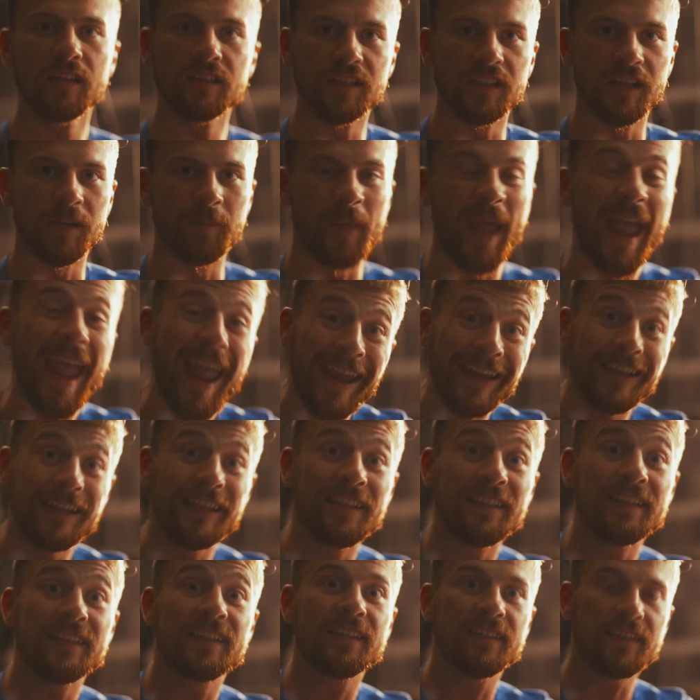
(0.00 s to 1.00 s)
Um,
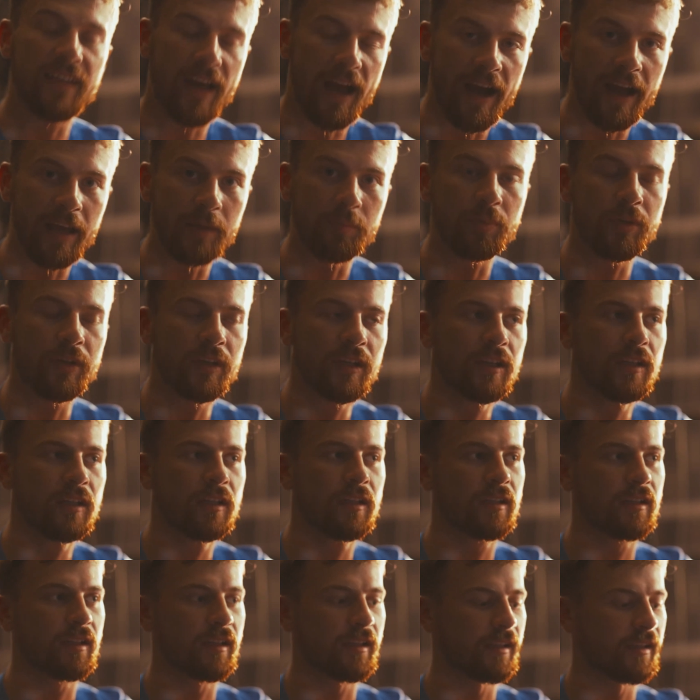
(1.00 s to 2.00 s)
eighties type
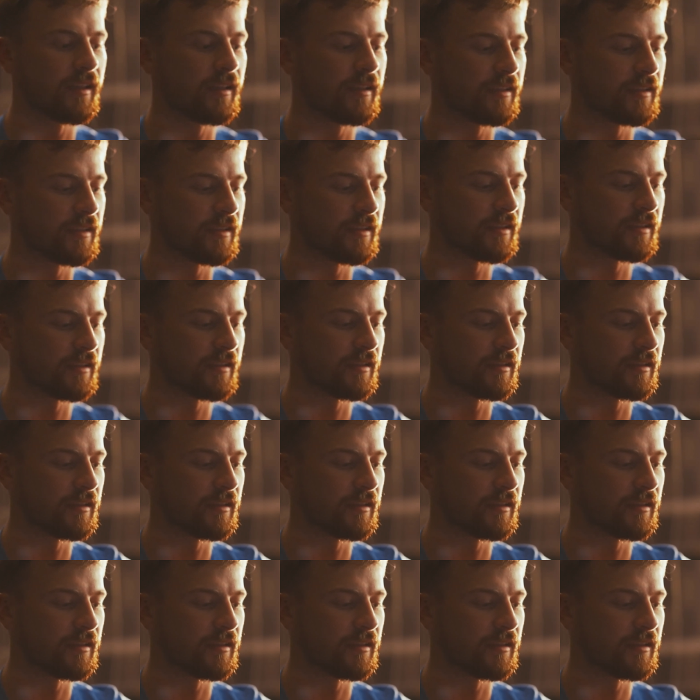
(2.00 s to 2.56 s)
uh,